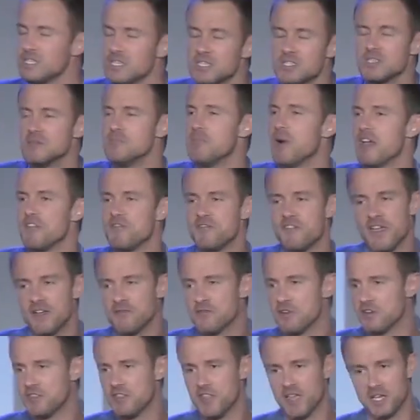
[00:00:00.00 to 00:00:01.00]
isn't my
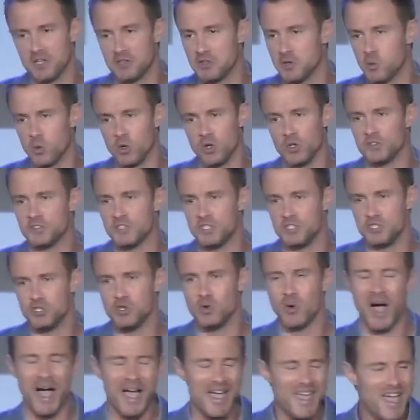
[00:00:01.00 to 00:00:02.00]
favorite thing in the world to
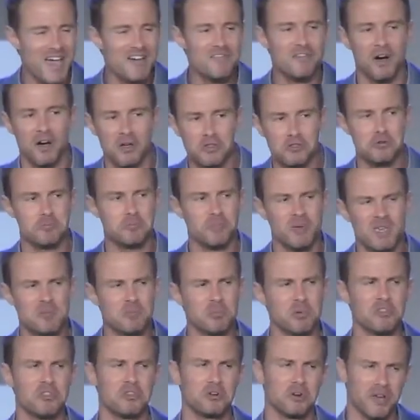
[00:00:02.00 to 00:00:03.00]
do, I have other
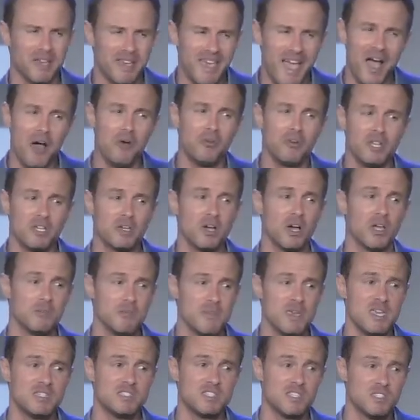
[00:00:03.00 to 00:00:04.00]
people that are counting on
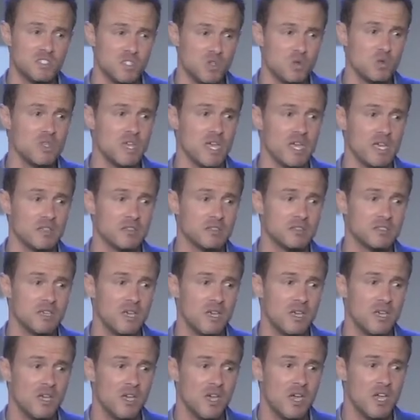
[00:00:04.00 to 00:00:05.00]
me to do this
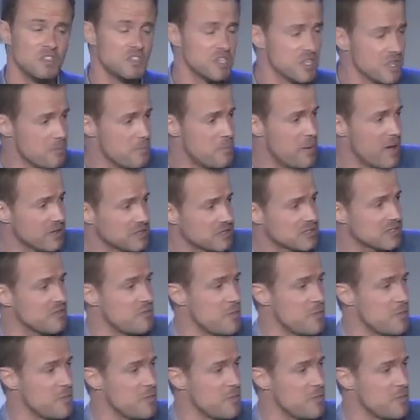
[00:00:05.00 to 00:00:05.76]
to the best of